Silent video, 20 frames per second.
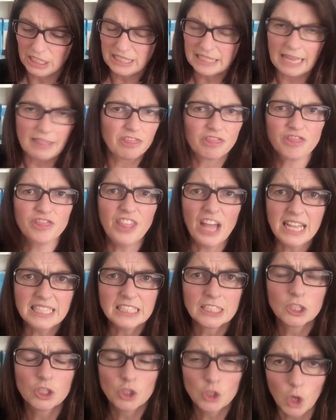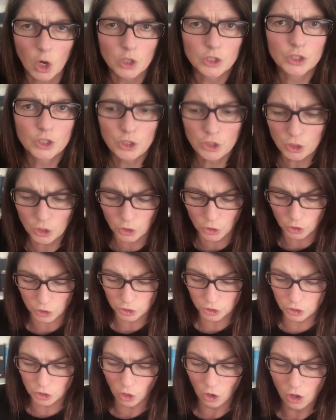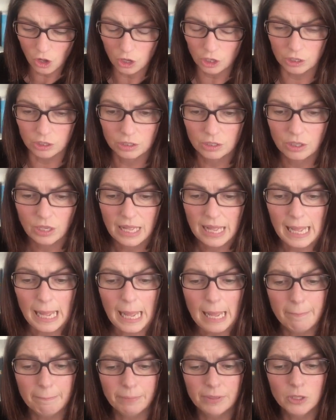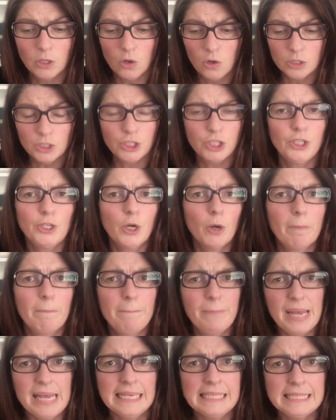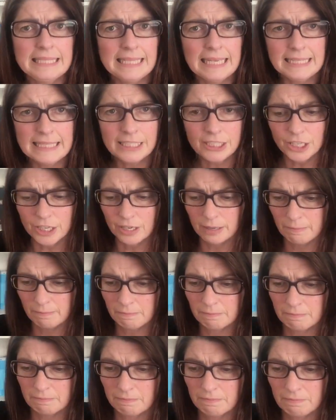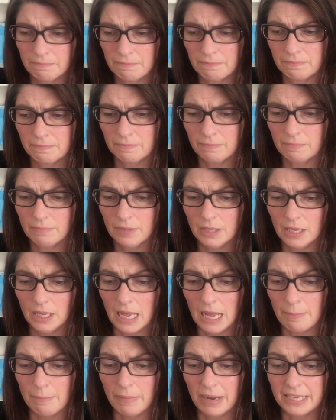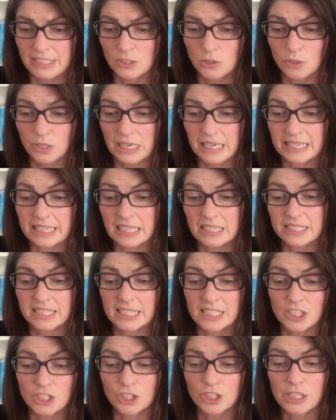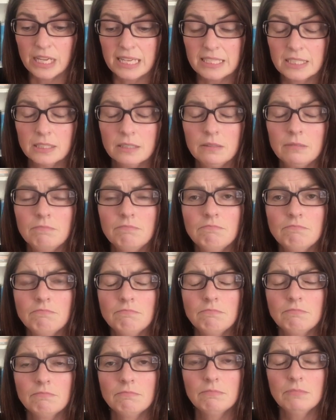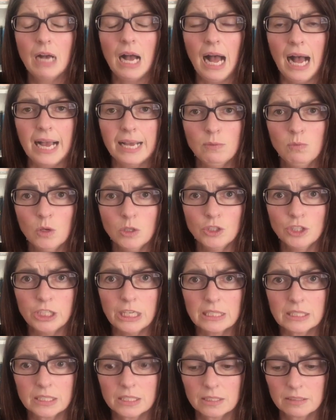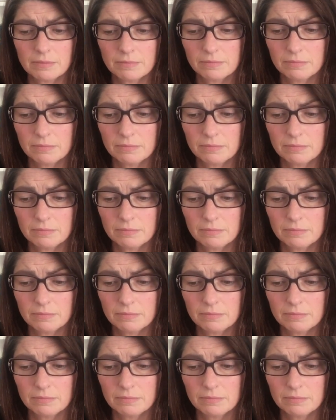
said, "That's not your doll. It belongs to your big sister." And my naughty little sister said, "I want it."